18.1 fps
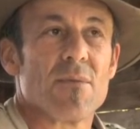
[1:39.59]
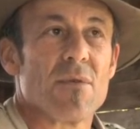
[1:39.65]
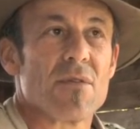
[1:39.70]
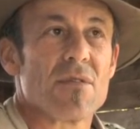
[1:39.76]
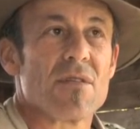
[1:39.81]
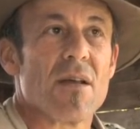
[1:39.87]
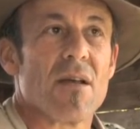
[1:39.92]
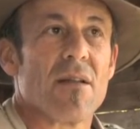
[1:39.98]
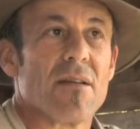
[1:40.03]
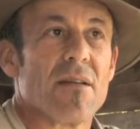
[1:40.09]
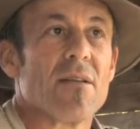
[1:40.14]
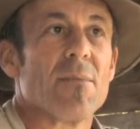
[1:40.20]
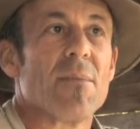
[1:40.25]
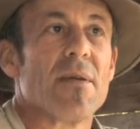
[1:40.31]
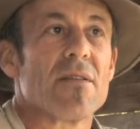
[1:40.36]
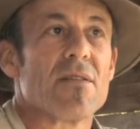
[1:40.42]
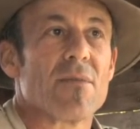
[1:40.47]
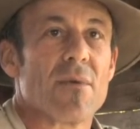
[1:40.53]
we'll sell a little
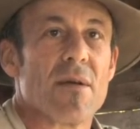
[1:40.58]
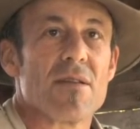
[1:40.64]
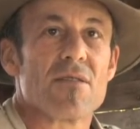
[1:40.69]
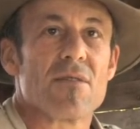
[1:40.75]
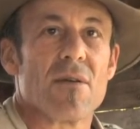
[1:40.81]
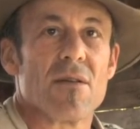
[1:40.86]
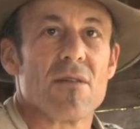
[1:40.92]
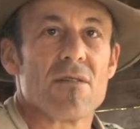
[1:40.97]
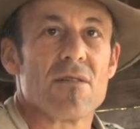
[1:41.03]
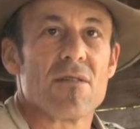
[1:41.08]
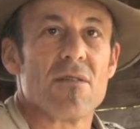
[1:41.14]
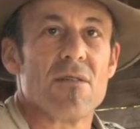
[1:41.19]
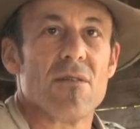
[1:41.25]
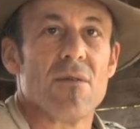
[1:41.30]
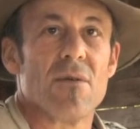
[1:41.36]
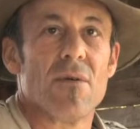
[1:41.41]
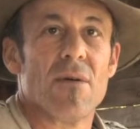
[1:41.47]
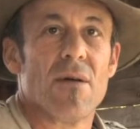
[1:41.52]
bit to restaurants
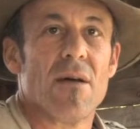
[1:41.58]
too.